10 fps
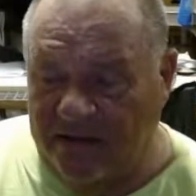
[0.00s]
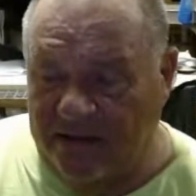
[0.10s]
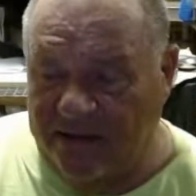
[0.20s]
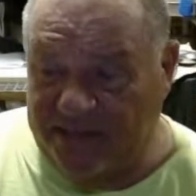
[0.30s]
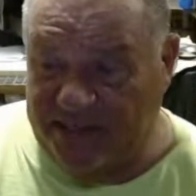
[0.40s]

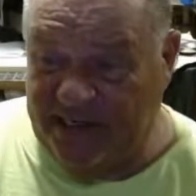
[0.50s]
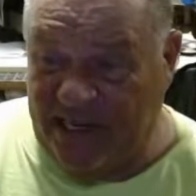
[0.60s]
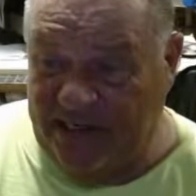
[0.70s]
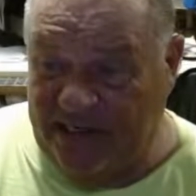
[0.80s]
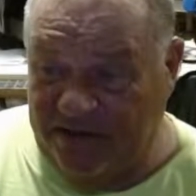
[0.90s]
It's a
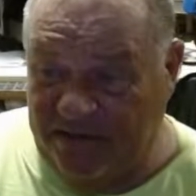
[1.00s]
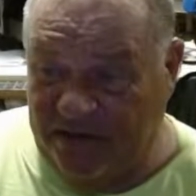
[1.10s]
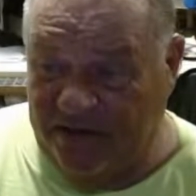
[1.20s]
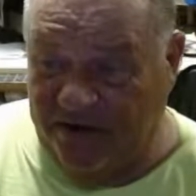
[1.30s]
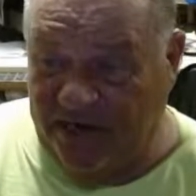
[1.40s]
90
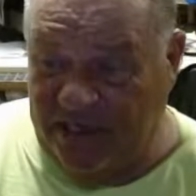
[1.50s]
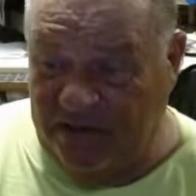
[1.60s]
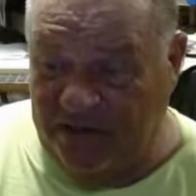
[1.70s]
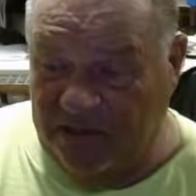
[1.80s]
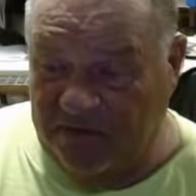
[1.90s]
or 80
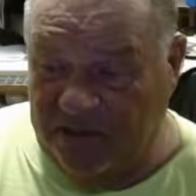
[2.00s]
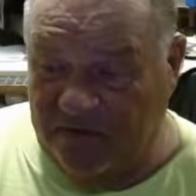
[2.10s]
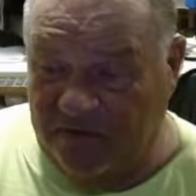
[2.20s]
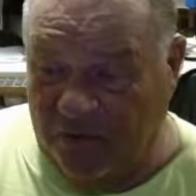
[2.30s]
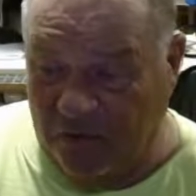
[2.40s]

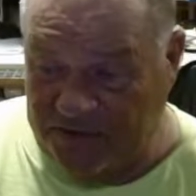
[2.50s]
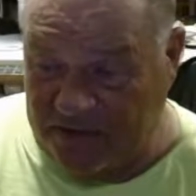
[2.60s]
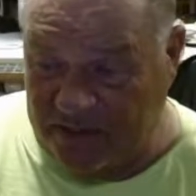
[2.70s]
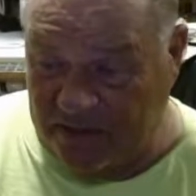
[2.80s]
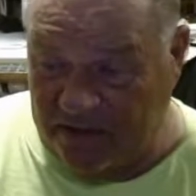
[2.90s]
millimeter
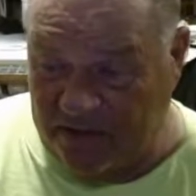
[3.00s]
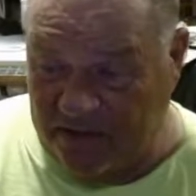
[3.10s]
4-cell?